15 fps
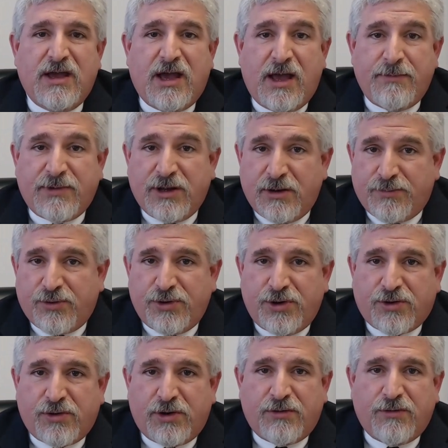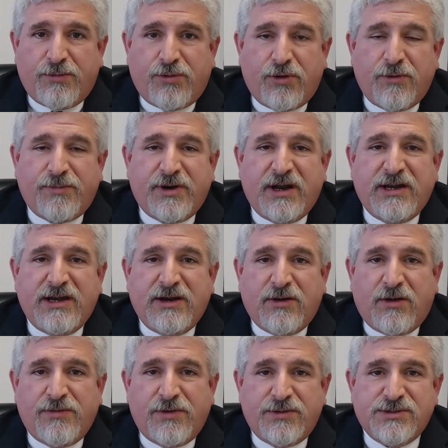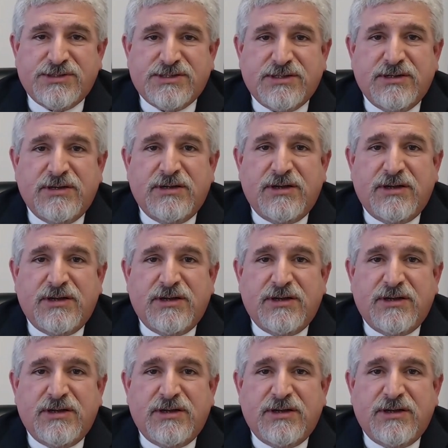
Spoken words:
I'm going to pull your credit report, but I need all those